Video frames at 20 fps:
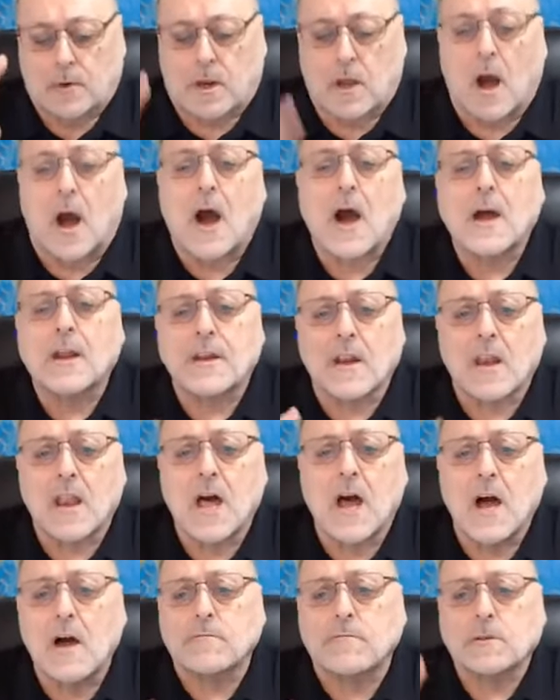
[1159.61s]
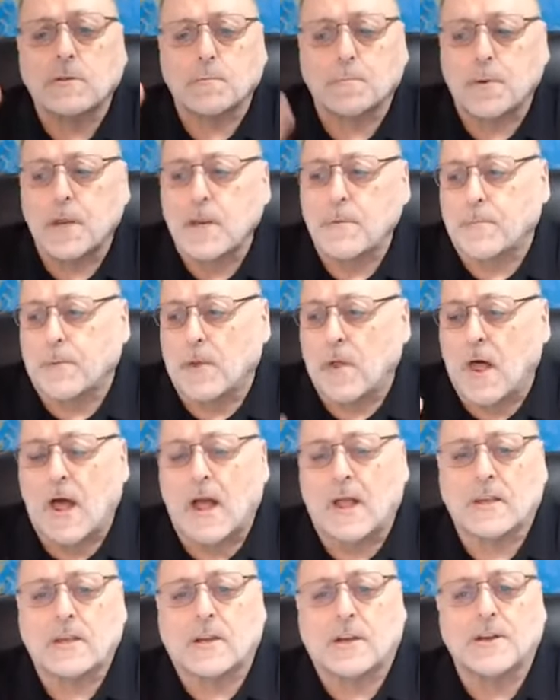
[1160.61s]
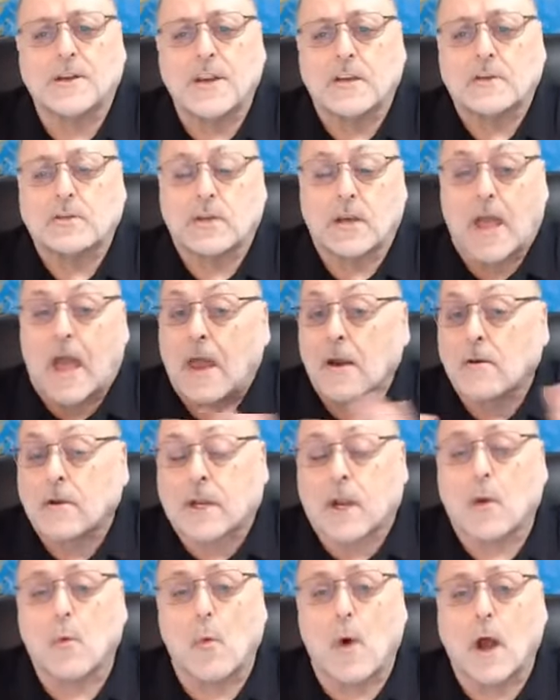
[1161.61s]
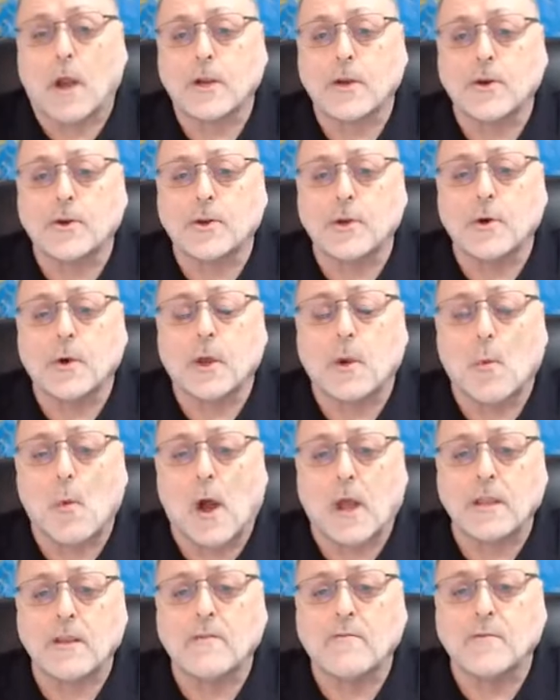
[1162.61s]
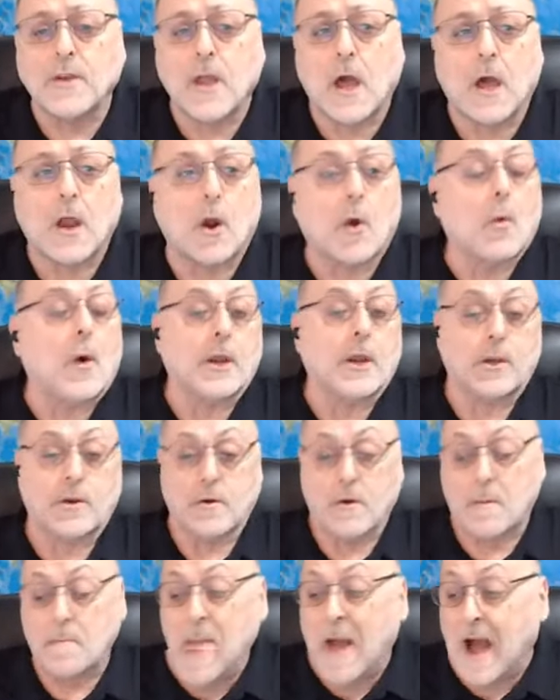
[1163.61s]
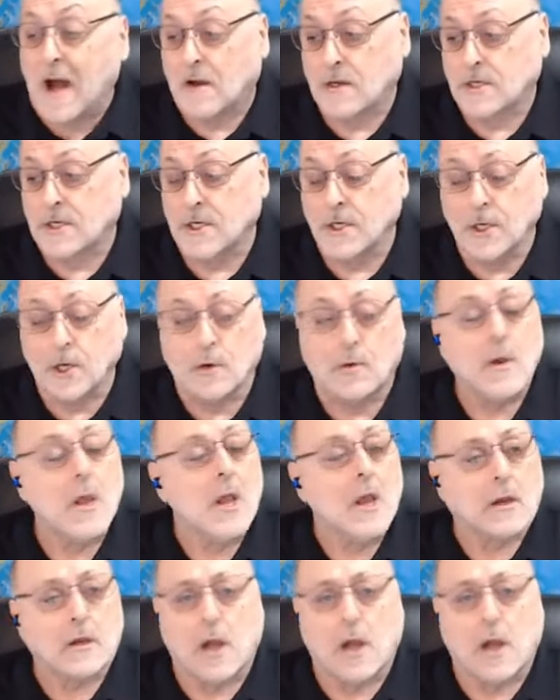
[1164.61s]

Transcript: God loves people unconditionally. I don't care what you're doing, what you've done, or what you're about to do.